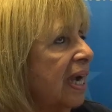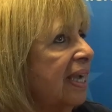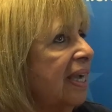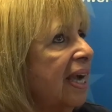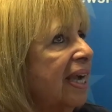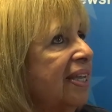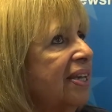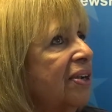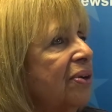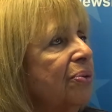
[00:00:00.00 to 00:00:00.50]

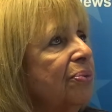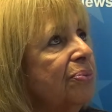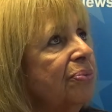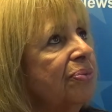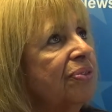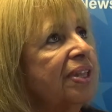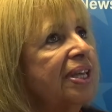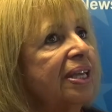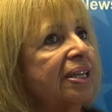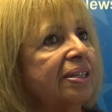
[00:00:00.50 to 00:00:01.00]
I don't
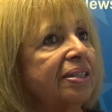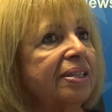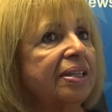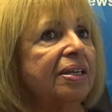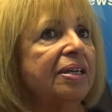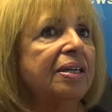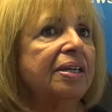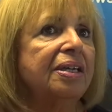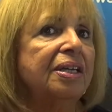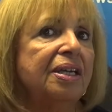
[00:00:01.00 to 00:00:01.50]
think
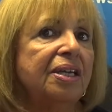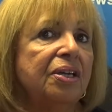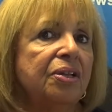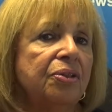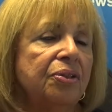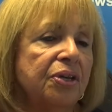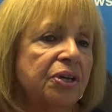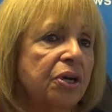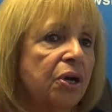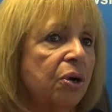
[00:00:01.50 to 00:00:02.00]

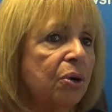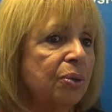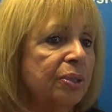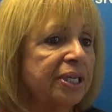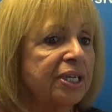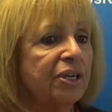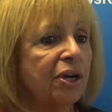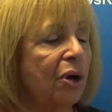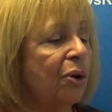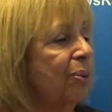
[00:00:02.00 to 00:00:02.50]
the goal
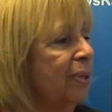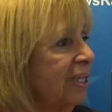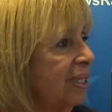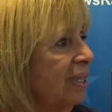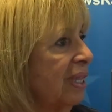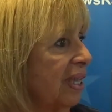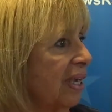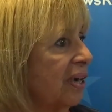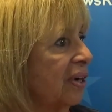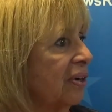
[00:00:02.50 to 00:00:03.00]
in
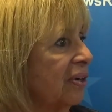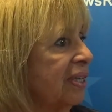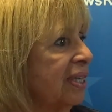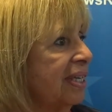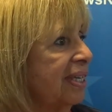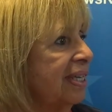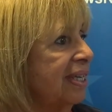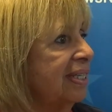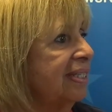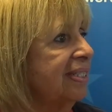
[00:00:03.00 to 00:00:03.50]
going there
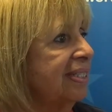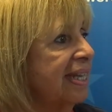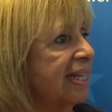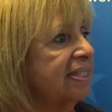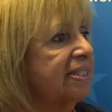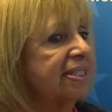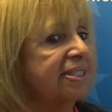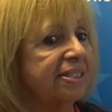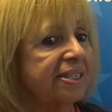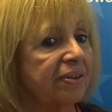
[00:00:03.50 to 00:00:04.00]
is
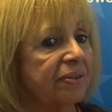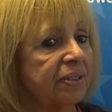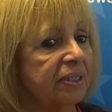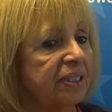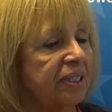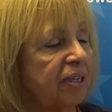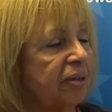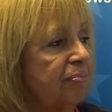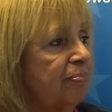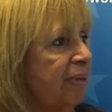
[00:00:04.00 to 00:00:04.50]

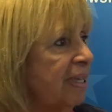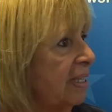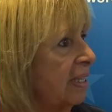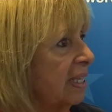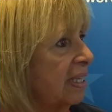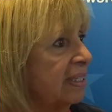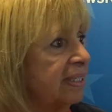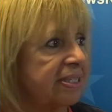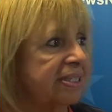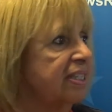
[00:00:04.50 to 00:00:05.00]
necessarily to be
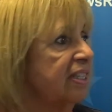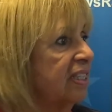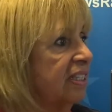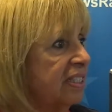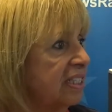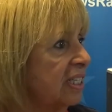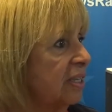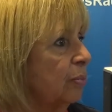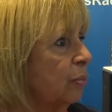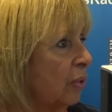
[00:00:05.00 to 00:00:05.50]
there to see the
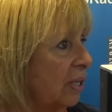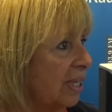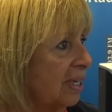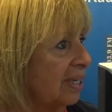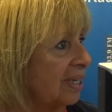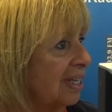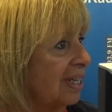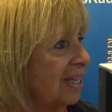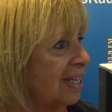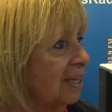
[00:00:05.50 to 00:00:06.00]
team win,